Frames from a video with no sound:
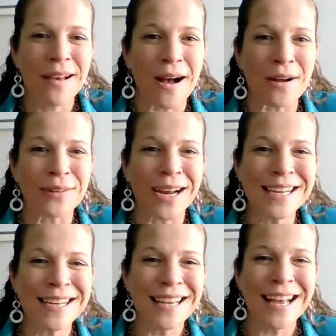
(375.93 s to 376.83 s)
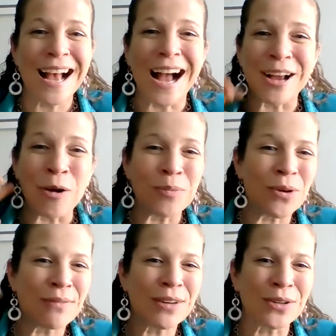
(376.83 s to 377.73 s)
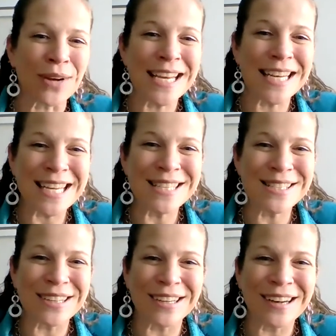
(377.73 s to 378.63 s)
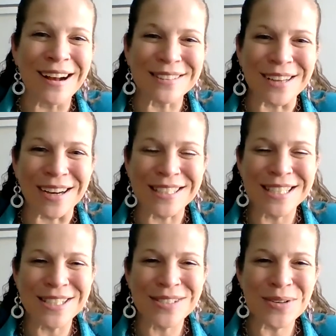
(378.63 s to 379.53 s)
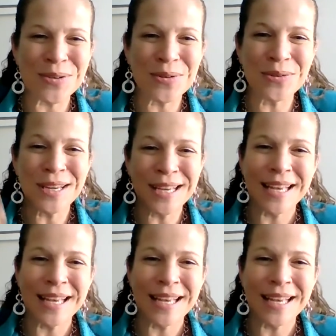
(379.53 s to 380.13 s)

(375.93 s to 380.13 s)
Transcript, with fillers: All right, I hope you have a great Easter. I'll talk to you soon.